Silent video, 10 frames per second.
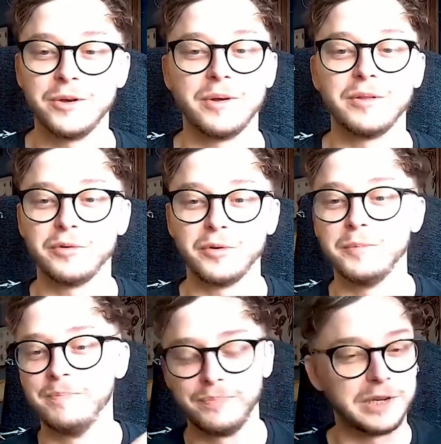Going
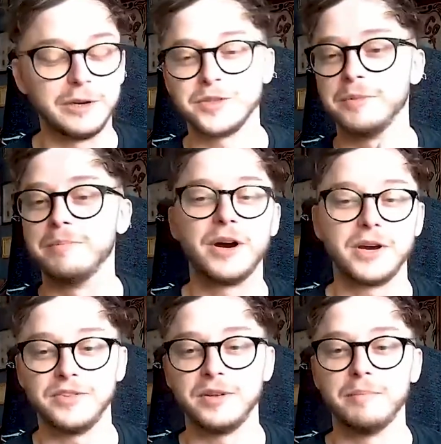through lots of
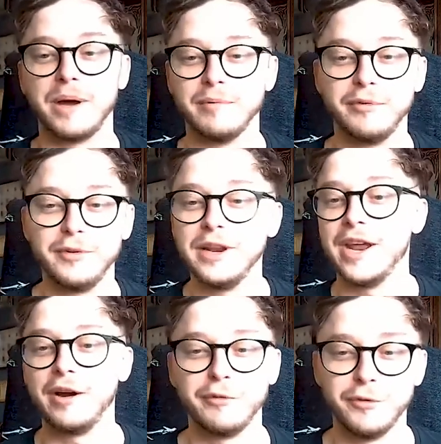marketing bump,
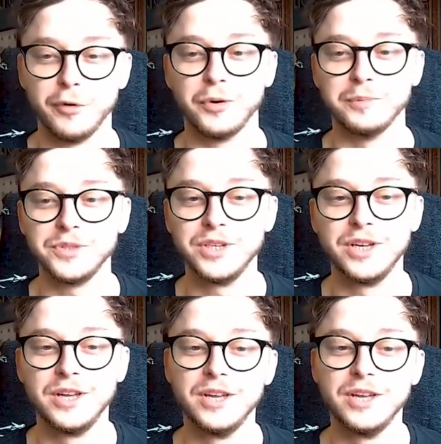filling out forms,